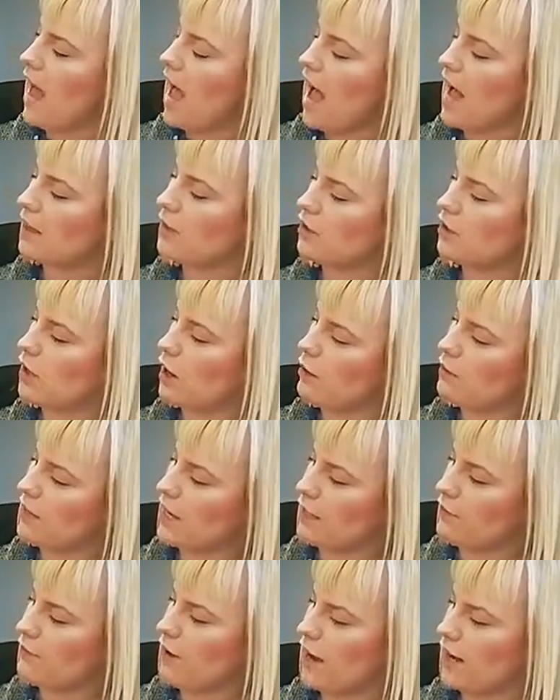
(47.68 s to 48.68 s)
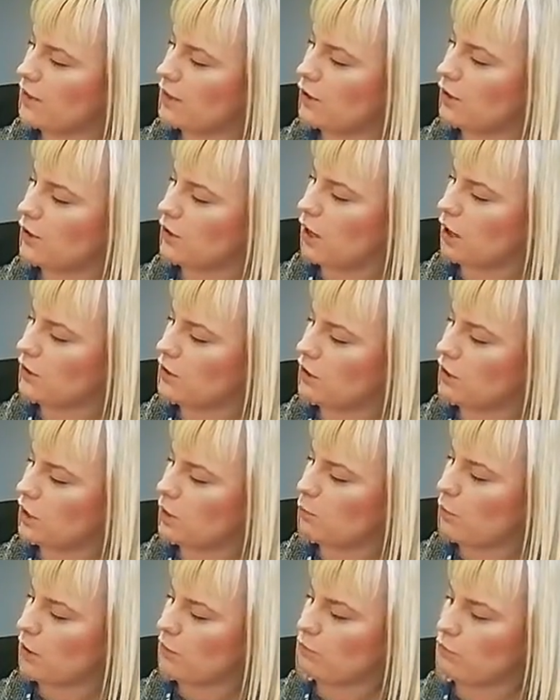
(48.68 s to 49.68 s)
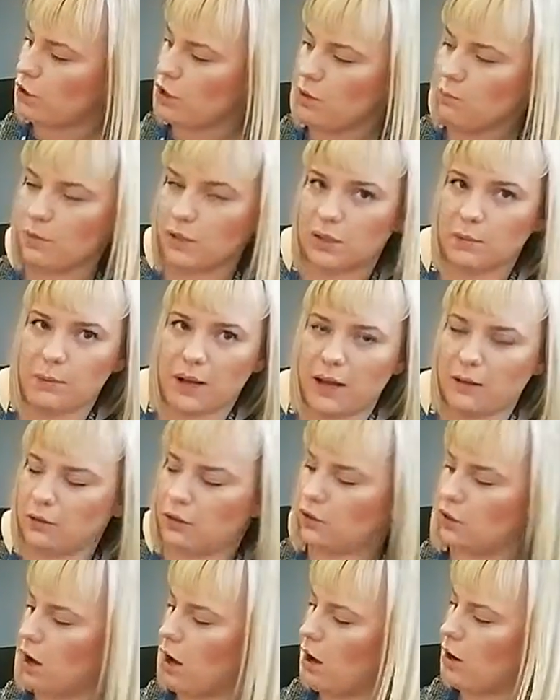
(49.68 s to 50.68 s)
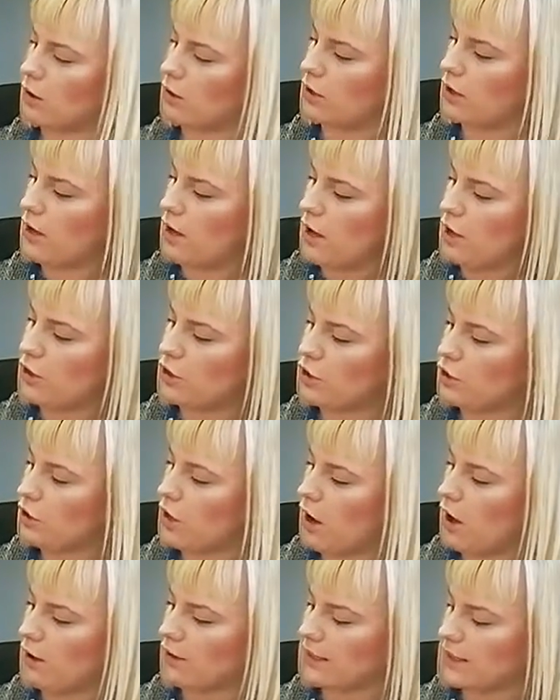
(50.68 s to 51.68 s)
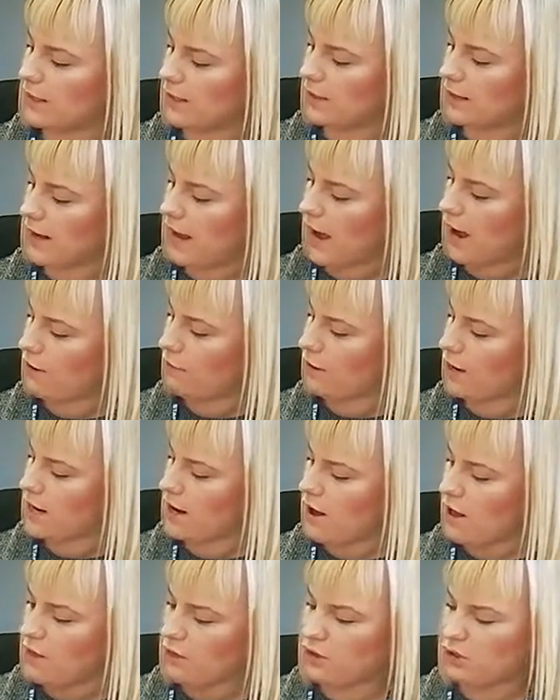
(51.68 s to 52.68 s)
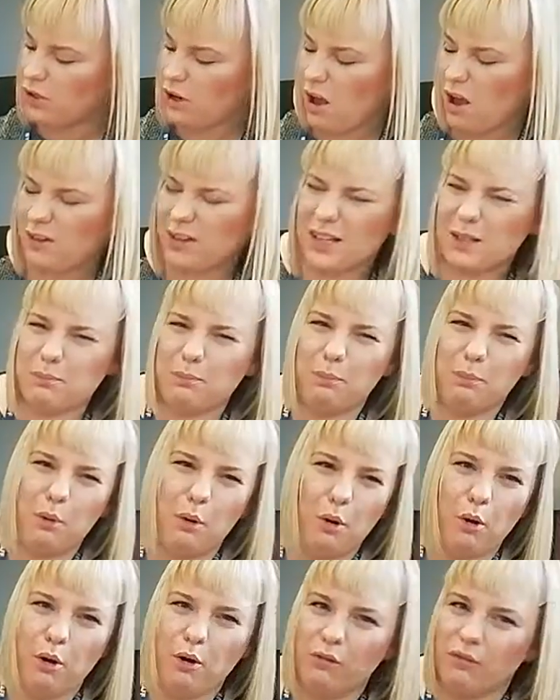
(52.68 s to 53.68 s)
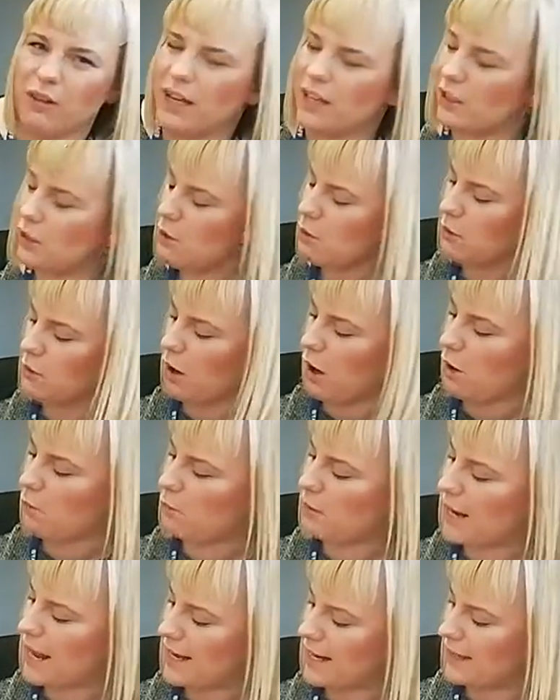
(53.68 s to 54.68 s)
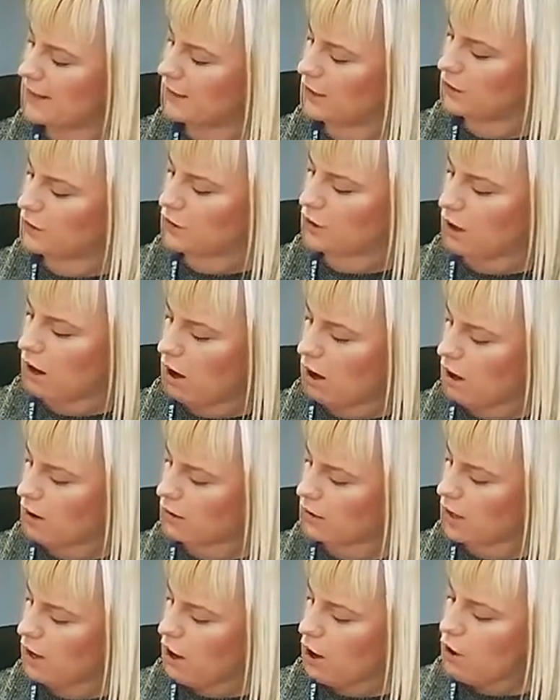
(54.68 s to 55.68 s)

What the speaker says: And so the advisors started to spread rumours about the dark. The dark is scary. The dark is boring. You can't play in the dark.